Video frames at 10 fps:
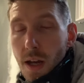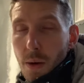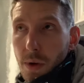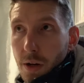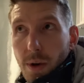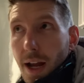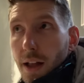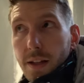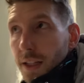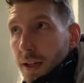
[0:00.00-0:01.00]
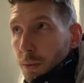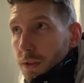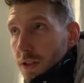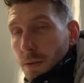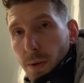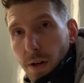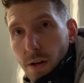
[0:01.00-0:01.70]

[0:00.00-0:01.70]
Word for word: when in reality it will disappear.